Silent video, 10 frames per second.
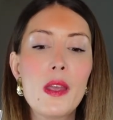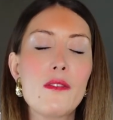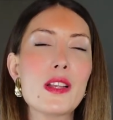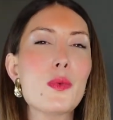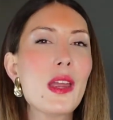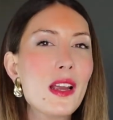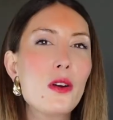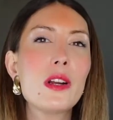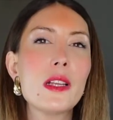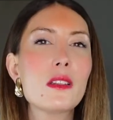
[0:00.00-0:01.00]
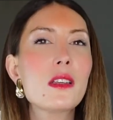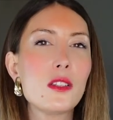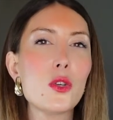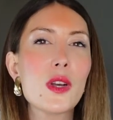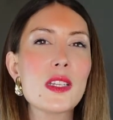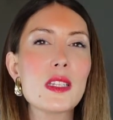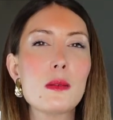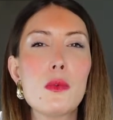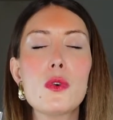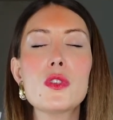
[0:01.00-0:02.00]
That's why he call it Diorissimo.